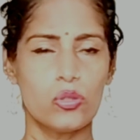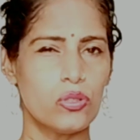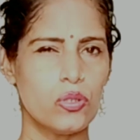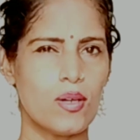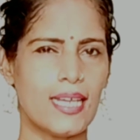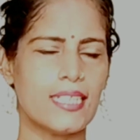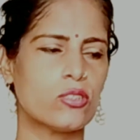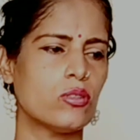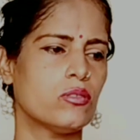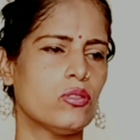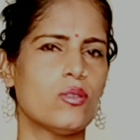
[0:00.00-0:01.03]
do you like.
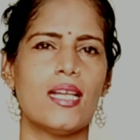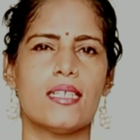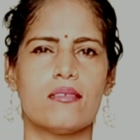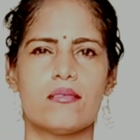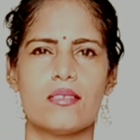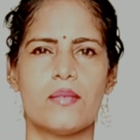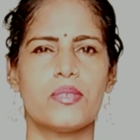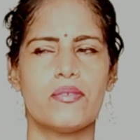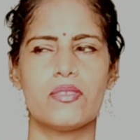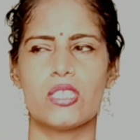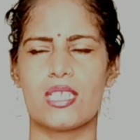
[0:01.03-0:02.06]
So do you like
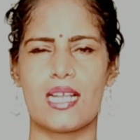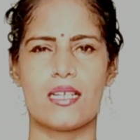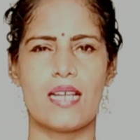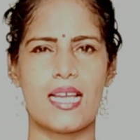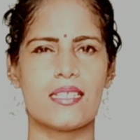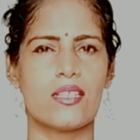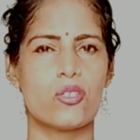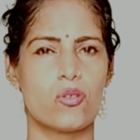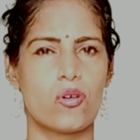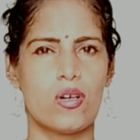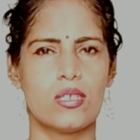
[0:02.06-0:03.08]
something which is like nice and
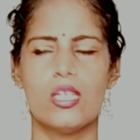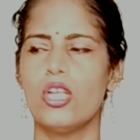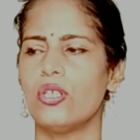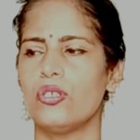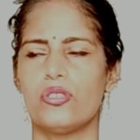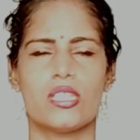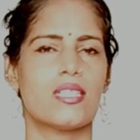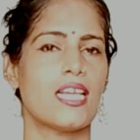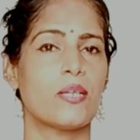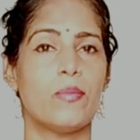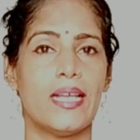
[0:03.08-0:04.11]
strong? Do you just
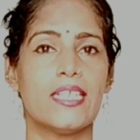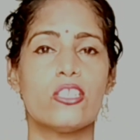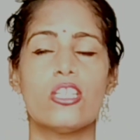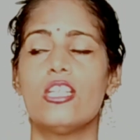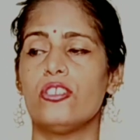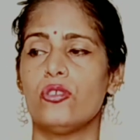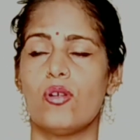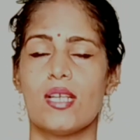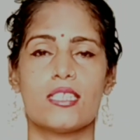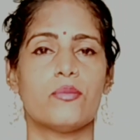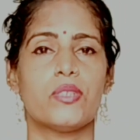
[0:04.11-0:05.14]
like blend? Do you
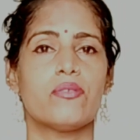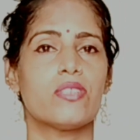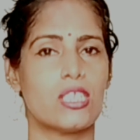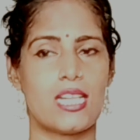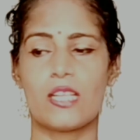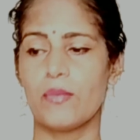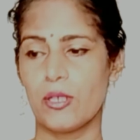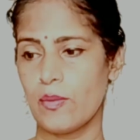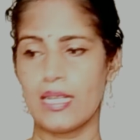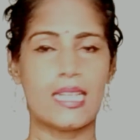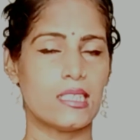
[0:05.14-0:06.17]
like something which is like
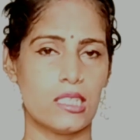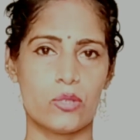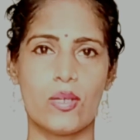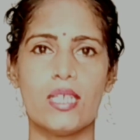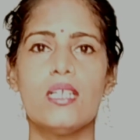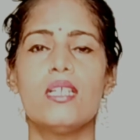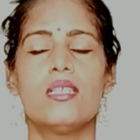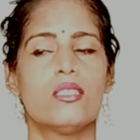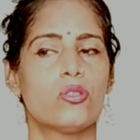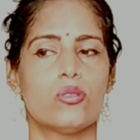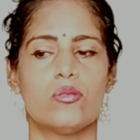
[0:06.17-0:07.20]
mid-mild like this one?
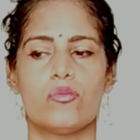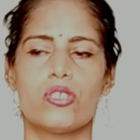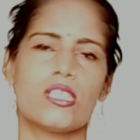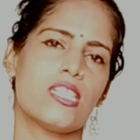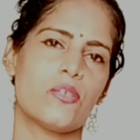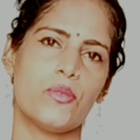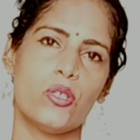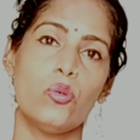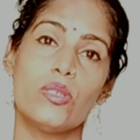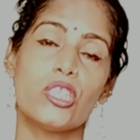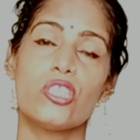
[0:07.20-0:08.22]
So just let me
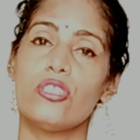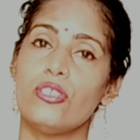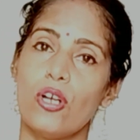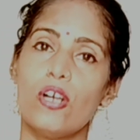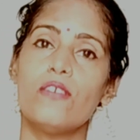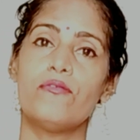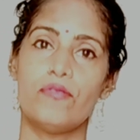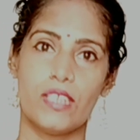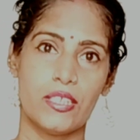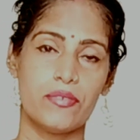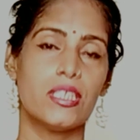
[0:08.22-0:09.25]
know which is your
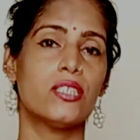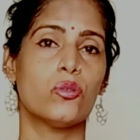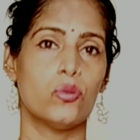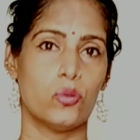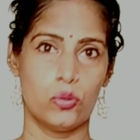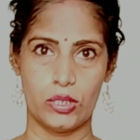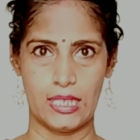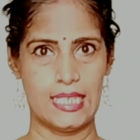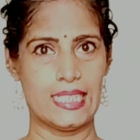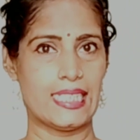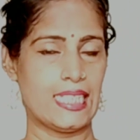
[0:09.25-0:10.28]
favorite oud
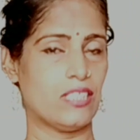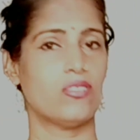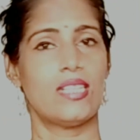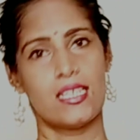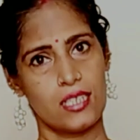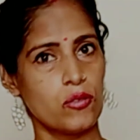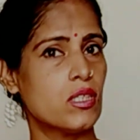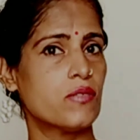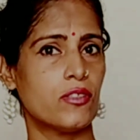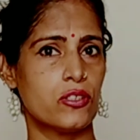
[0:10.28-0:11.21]
incense. So that's the quiz